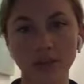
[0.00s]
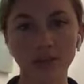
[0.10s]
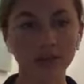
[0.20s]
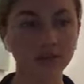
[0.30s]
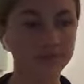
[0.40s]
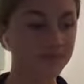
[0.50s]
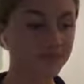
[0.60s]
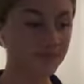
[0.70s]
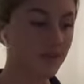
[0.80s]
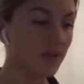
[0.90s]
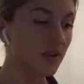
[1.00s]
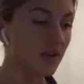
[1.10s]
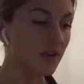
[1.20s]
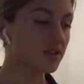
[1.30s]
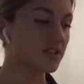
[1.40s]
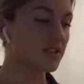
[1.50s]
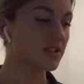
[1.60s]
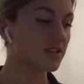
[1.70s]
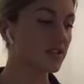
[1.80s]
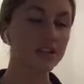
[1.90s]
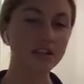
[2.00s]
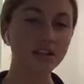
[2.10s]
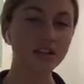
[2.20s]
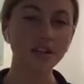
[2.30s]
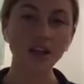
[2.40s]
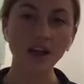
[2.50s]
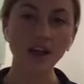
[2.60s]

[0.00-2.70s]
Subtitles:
European countries. And